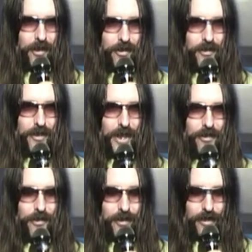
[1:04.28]
and that
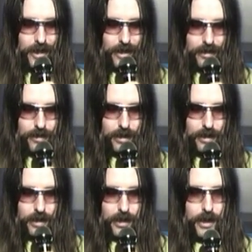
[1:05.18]
sort of thing.
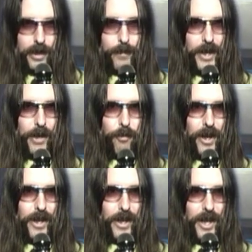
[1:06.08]
But
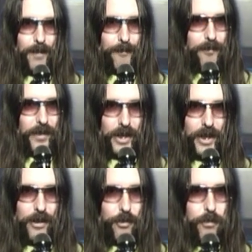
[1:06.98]
anyway,
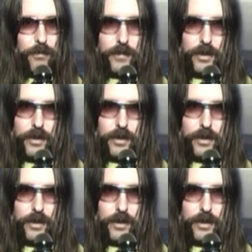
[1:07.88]
yeah, you'll